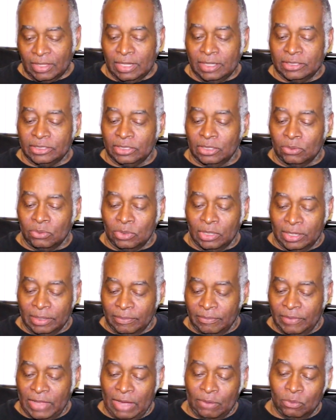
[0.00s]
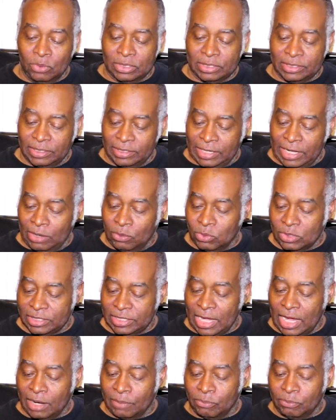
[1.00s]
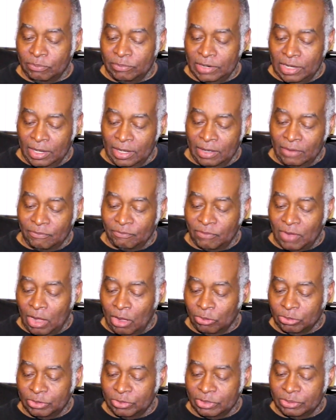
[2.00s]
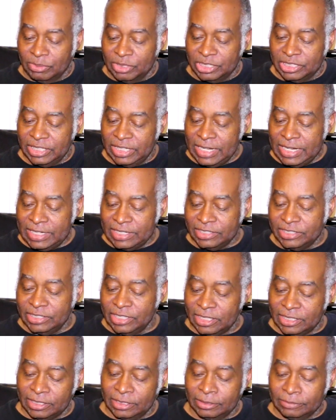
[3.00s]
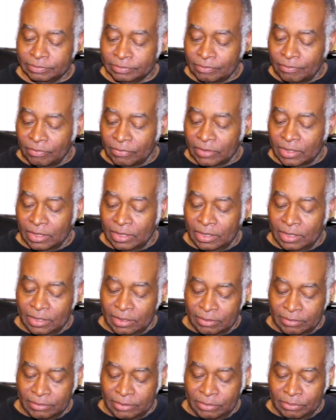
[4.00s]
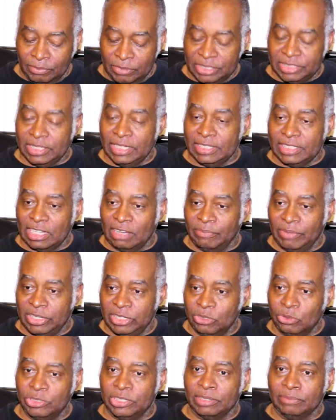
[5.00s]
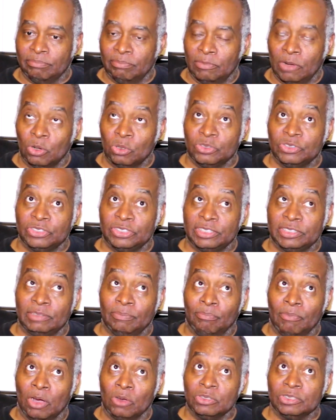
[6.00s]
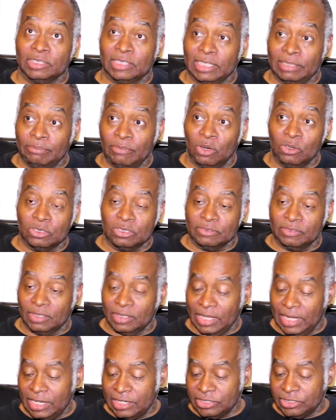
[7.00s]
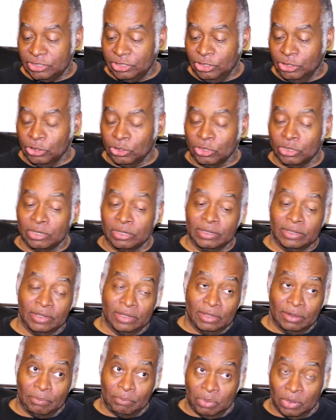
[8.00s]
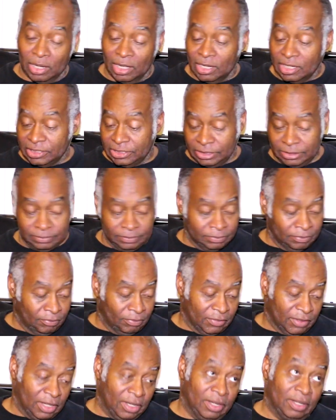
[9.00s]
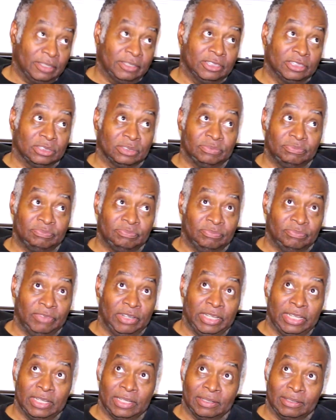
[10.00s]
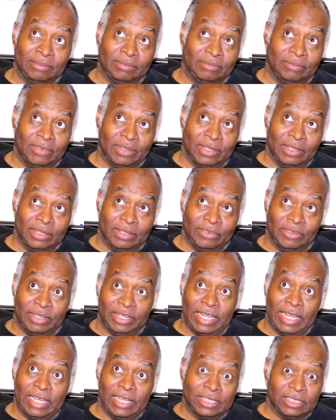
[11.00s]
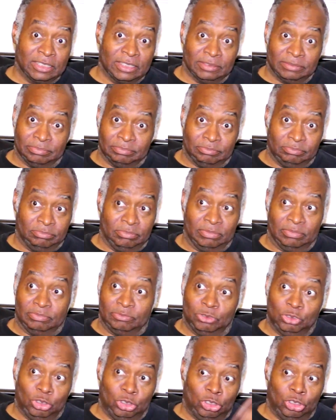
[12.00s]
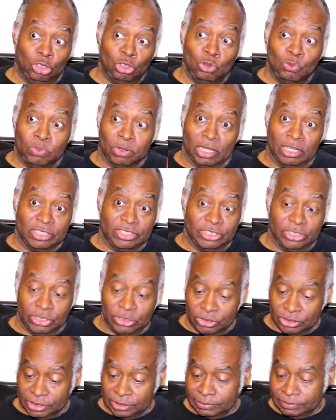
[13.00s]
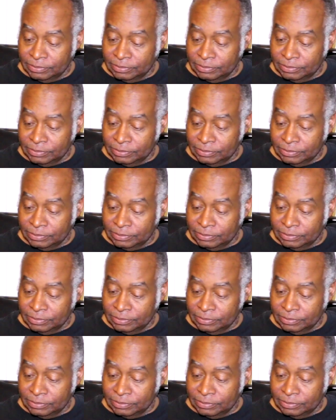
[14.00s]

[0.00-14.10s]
So that was not a fault of the machine. It's just the machines I've been using mostly most of the last year plus. You know, just the Deus 2+ years.